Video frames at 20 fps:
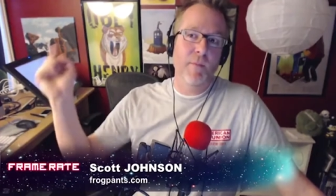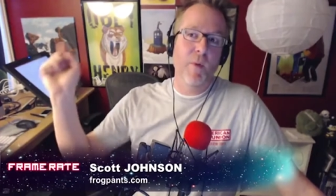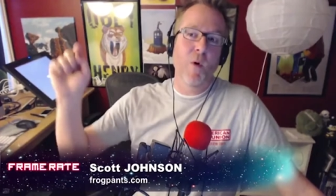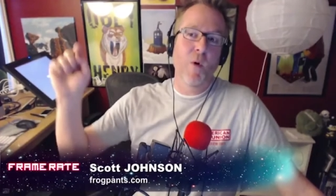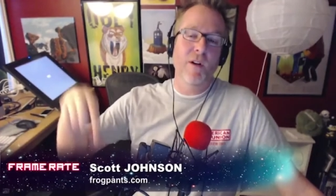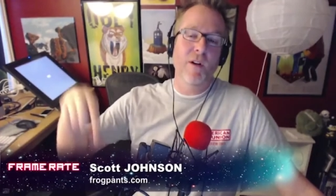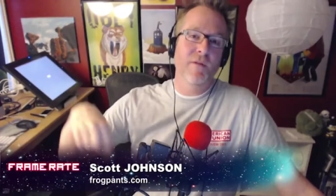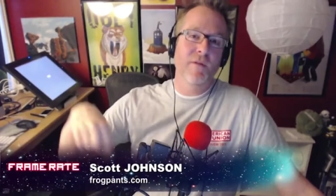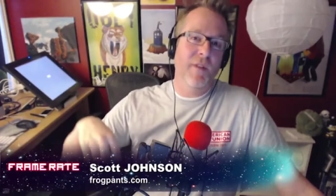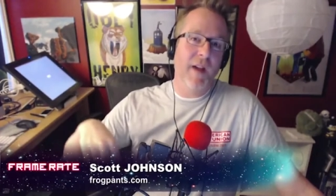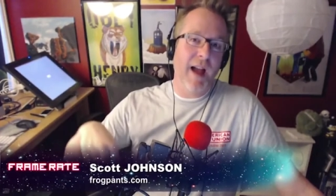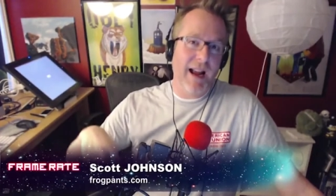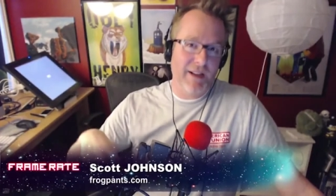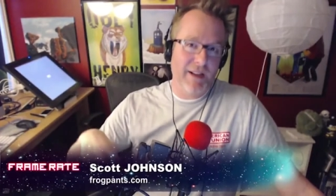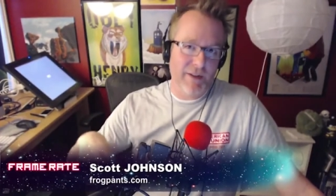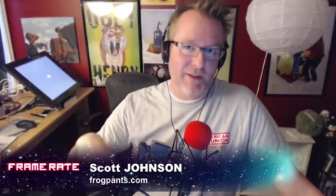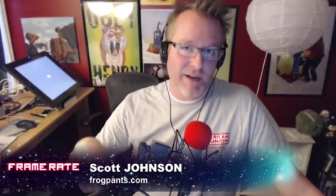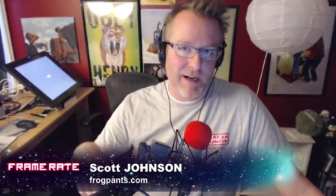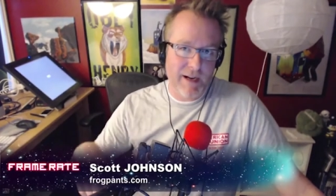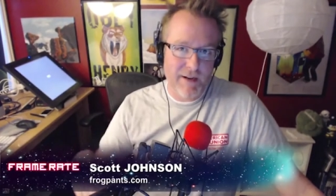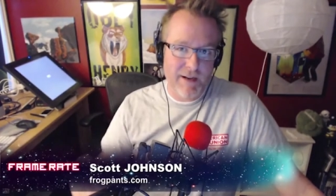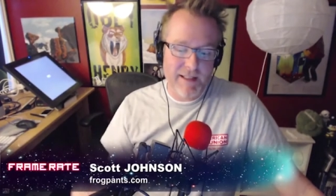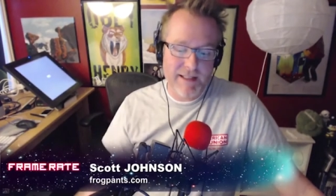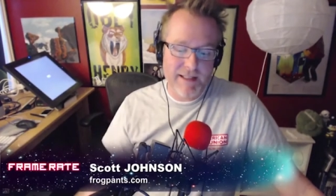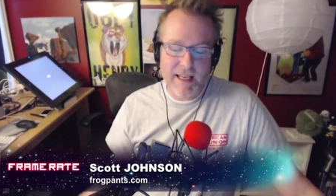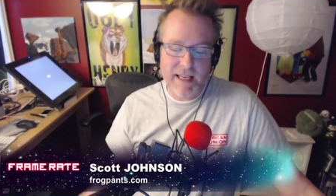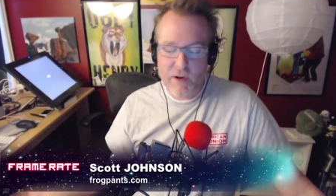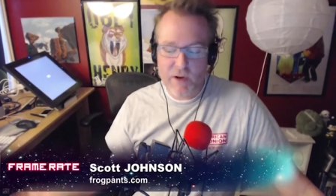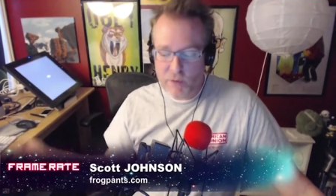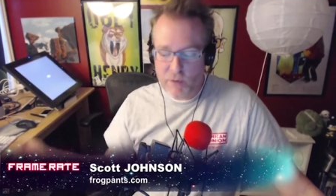important factor here is
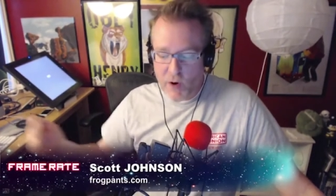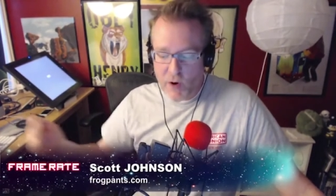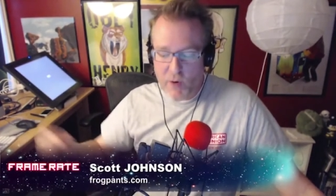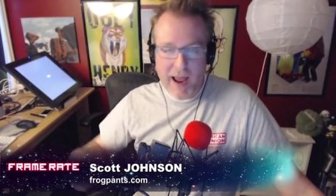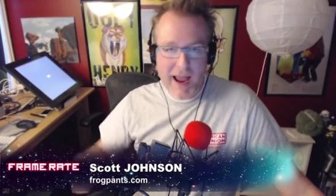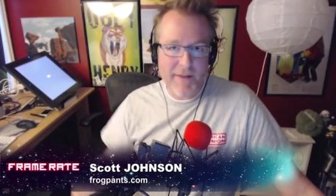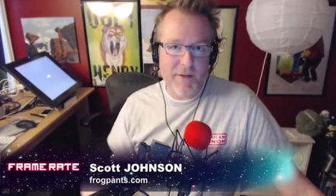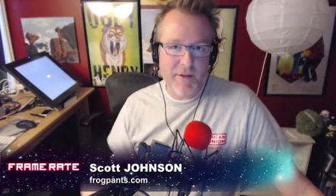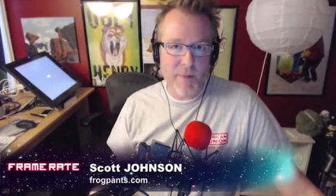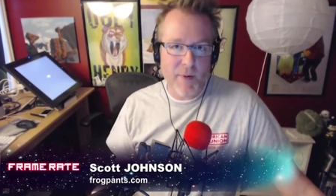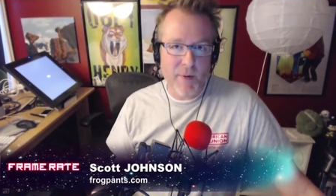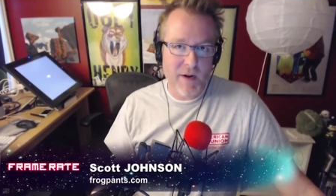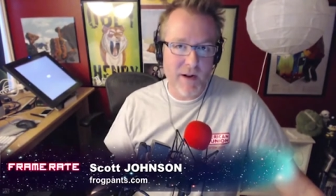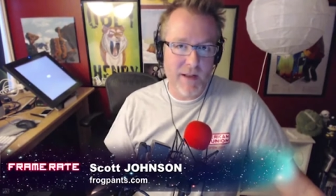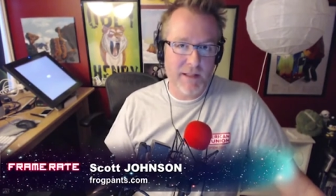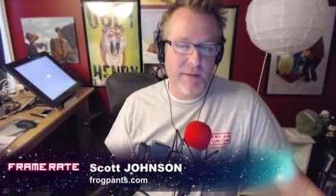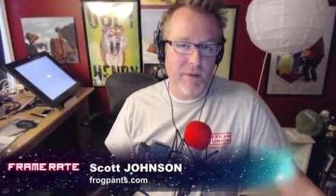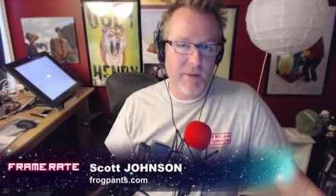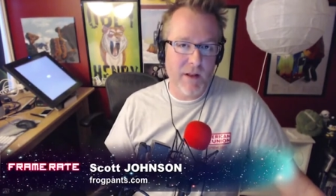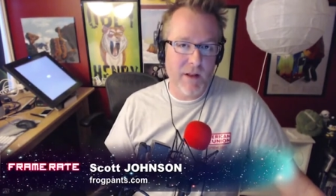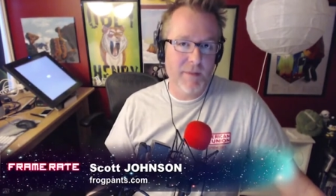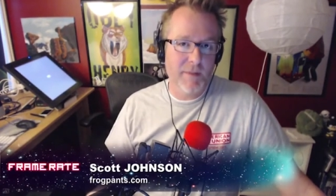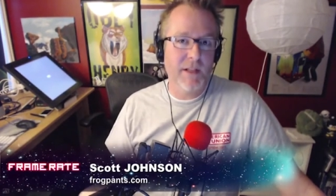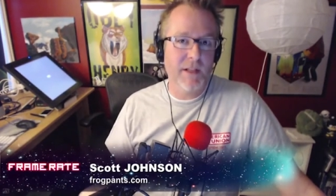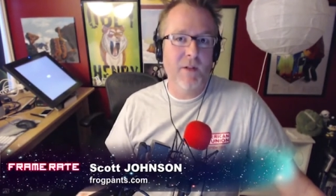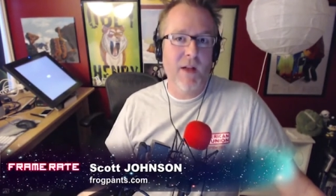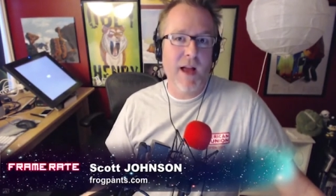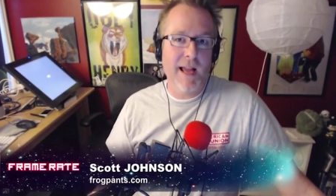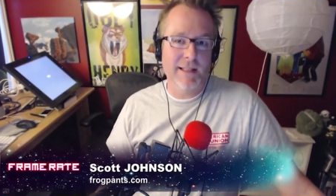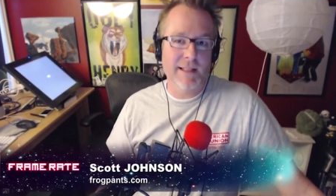that you don't have to put on some
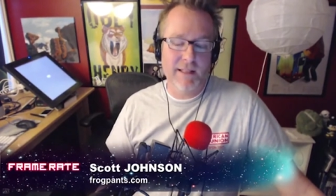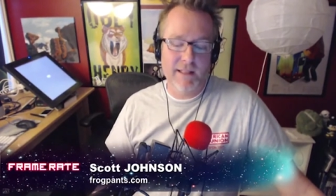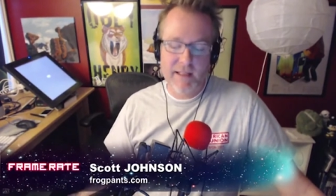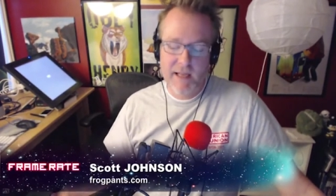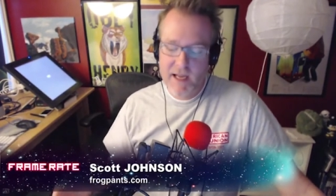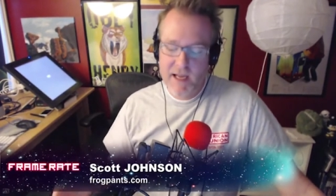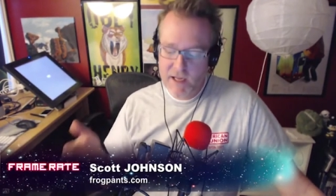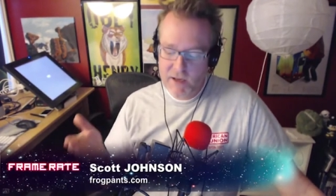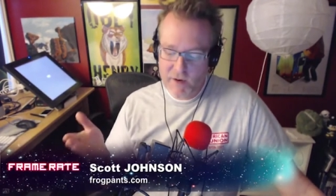clumsy glasses.